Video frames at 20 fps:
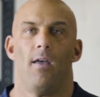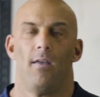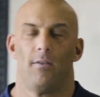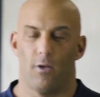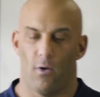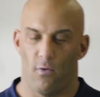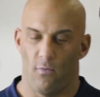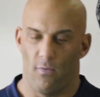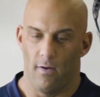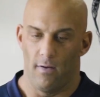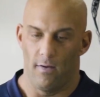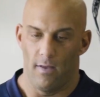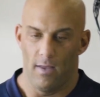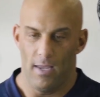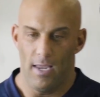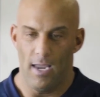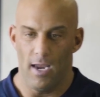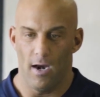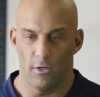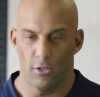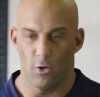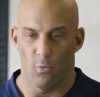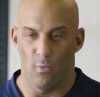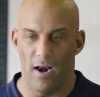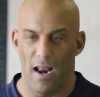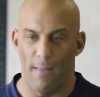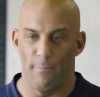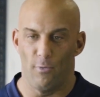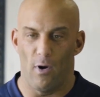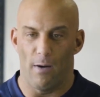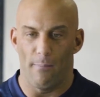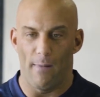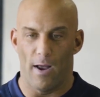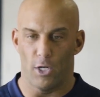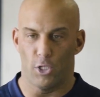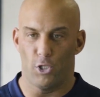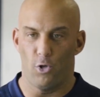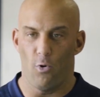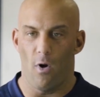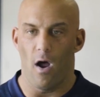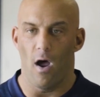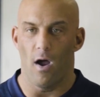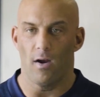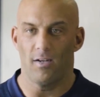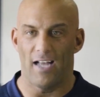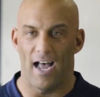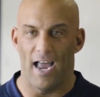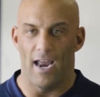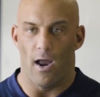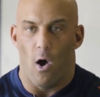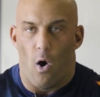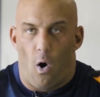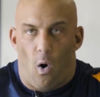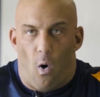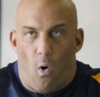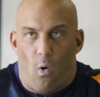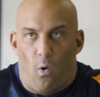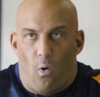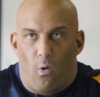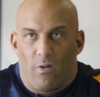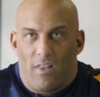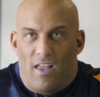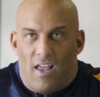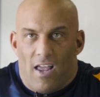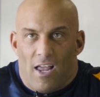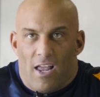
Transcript: So here, so when I'm doing my shrugs, I hold